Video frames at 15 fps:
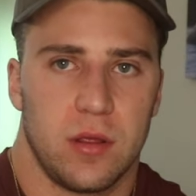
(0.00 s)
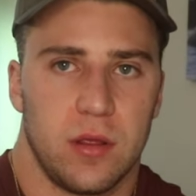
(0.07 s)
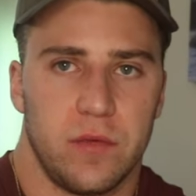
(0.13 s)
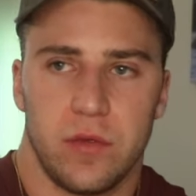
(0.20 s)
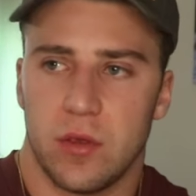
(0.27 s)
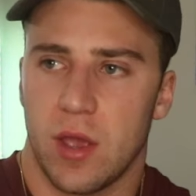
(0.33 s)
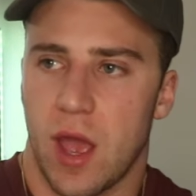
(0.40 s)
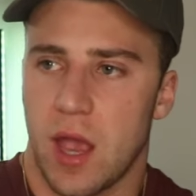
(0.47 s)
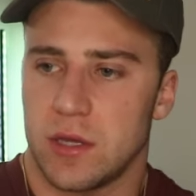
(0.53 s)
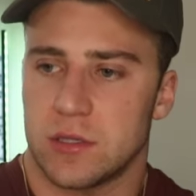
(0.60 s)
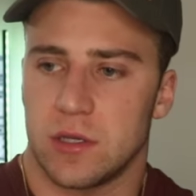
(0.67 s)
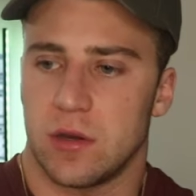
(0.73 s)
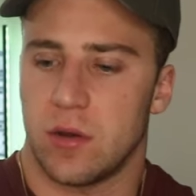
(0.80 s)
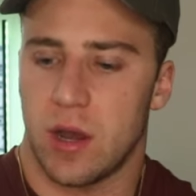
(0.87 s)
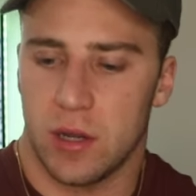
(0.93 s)
If you
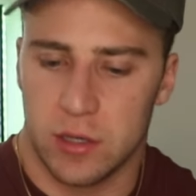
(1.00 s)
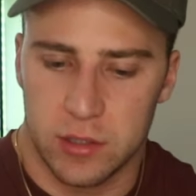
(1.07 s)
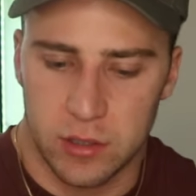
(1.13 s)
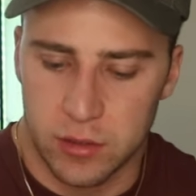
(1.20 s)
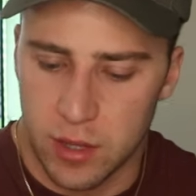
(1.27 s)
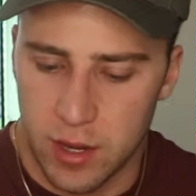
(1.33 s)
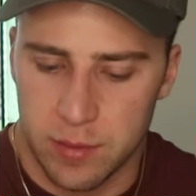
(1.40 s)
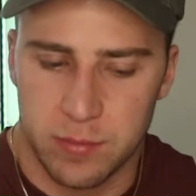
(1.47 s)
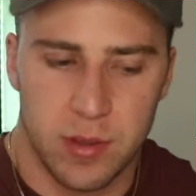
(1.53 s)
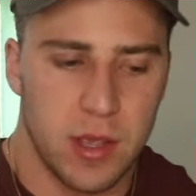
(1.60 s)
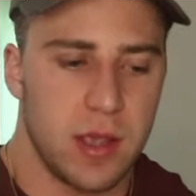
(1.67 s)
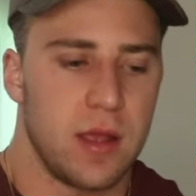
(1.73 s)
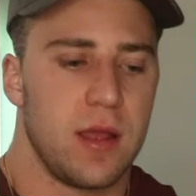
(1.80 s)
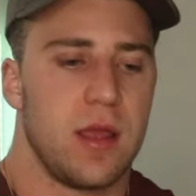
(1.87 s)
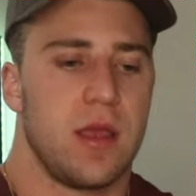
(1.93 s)
guys know anything like
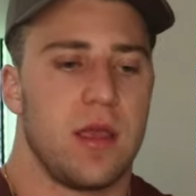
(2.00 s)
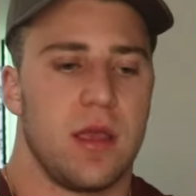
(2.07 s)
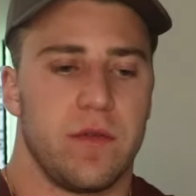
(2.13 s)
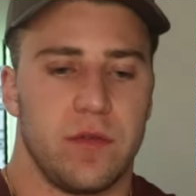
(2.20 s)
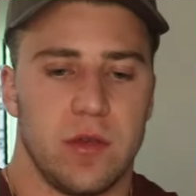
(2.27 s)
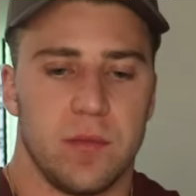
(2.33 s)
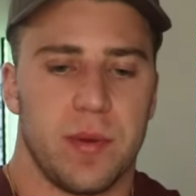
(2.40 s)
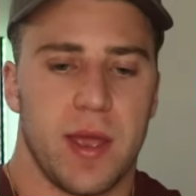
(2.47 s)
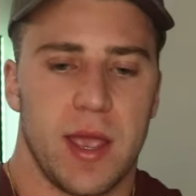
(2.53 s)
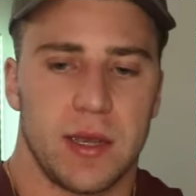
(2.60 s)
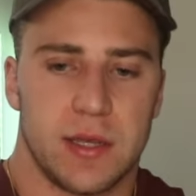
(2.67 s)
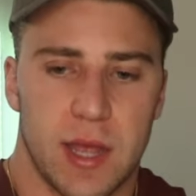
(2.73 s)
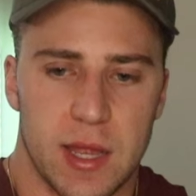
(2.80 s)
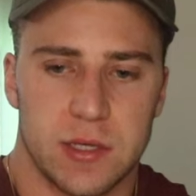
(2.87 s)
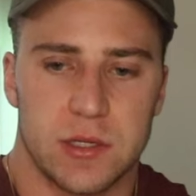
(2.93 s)
me, if you pay
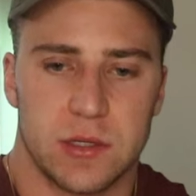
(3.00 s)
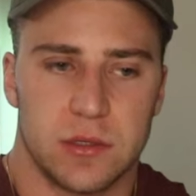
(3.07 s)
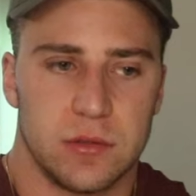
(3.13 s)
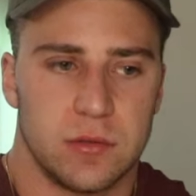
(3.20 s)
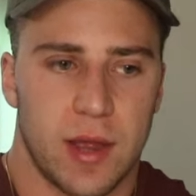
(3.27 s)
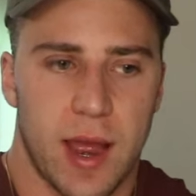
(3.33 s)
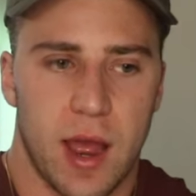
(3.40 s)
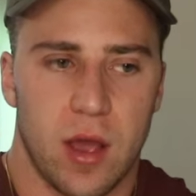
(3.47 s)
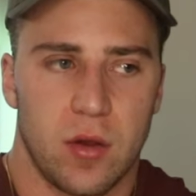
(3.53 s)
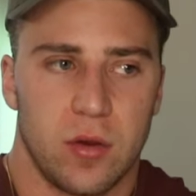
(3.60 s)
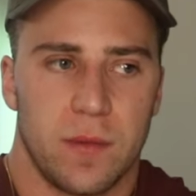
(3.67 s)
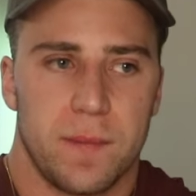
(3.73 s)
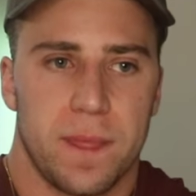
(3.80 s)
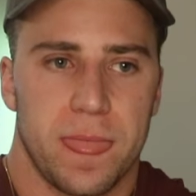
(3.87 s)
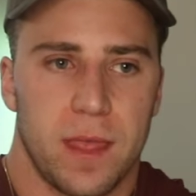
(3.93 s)
attention to
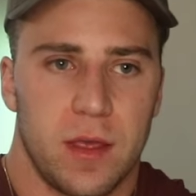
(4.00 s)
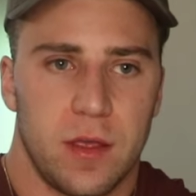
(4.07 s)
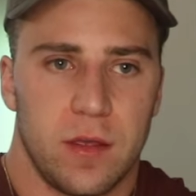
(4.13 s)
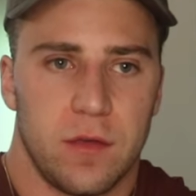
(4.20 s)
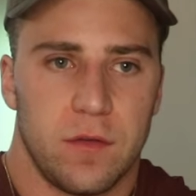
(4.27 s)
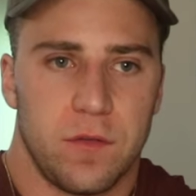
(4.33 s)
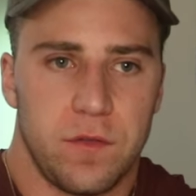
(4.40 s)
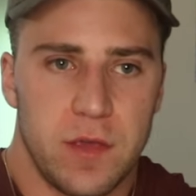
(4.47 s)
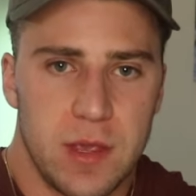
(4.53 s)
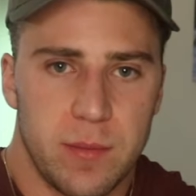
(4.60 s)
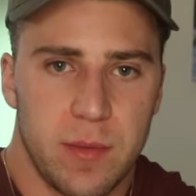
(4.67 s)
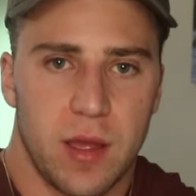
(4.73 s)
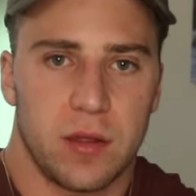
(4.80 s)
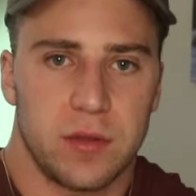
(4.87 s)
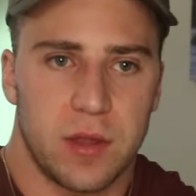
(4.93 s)
how
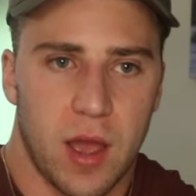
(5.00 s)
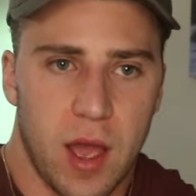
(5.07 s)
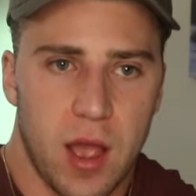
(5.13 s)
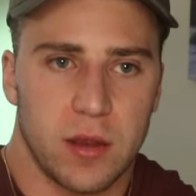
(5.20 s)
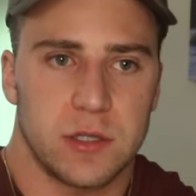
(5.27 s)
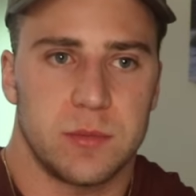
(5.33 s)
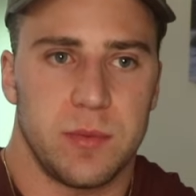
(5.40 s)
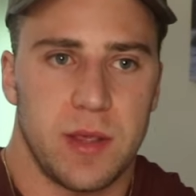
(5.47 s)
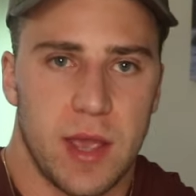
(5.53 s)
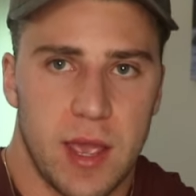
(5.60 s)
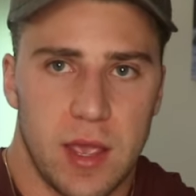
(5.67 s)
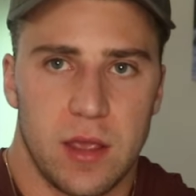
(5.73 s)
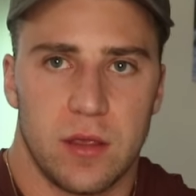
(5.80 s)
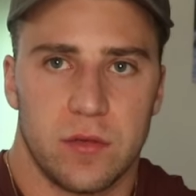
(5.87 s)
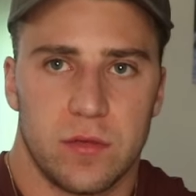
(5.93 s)
female dogs
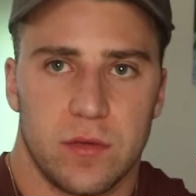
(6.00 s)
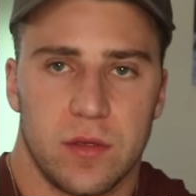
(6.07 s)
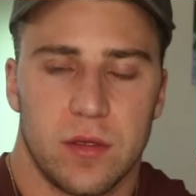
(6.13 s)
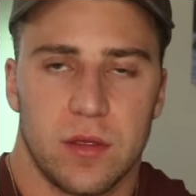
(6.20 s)
behave,